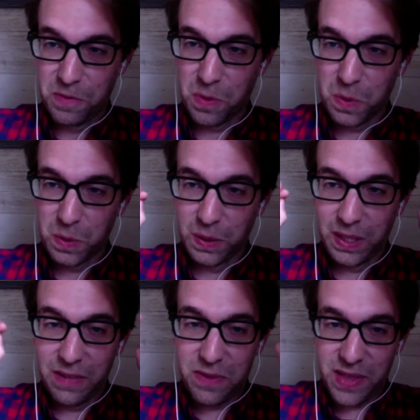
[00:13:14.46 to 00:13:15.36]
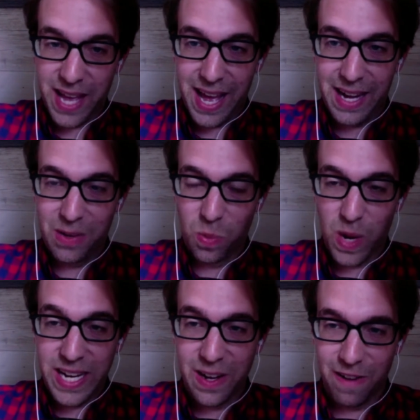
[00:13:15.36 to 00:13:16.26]
lift that
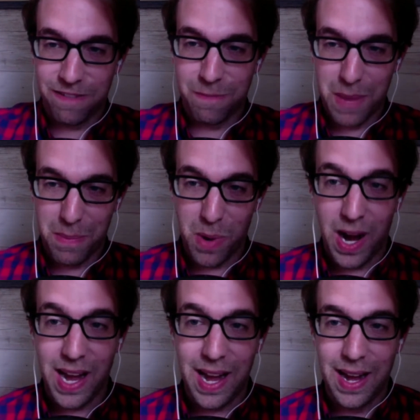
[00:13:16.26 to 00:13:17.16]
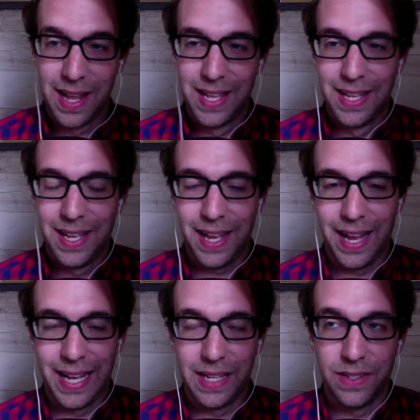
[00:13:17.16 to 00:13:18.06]
weight off of my brain.
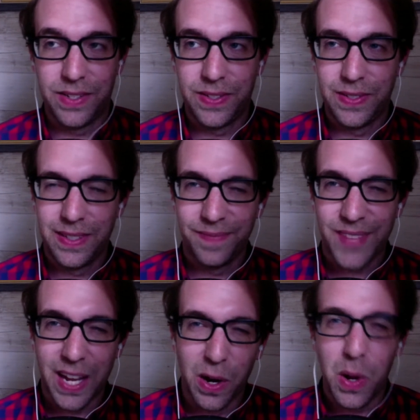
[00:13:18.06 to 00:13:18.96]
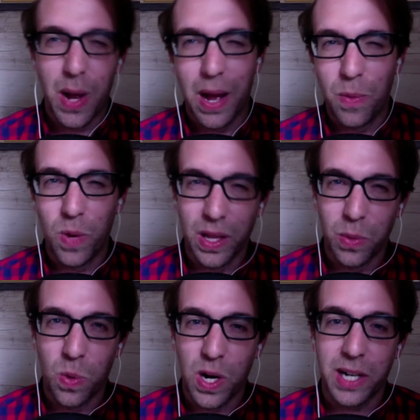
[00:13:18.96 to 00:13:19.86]
And I don't know how well it
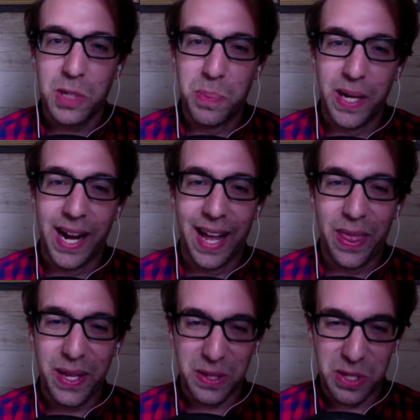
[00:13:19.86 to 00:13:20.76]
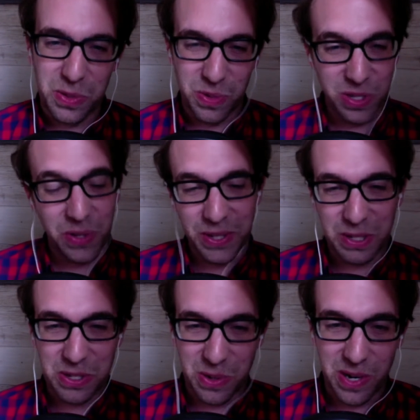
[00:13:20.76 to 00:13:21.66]
worked, but I think this resulting
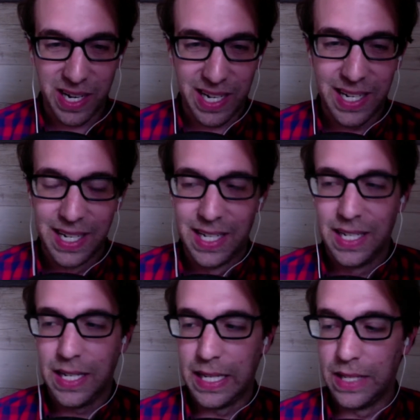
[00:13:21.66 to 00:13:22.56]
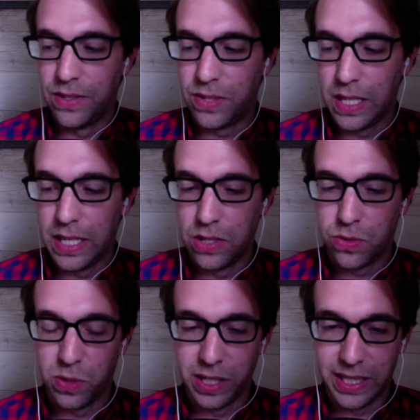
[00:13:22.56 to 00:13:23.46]
story is
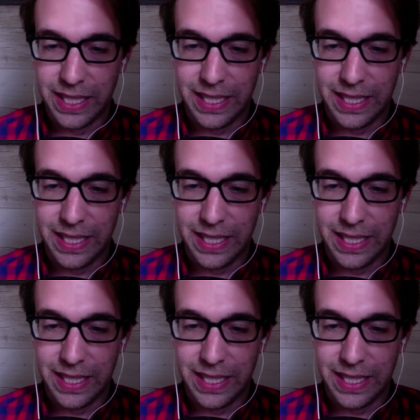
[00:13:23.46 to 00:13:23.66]
really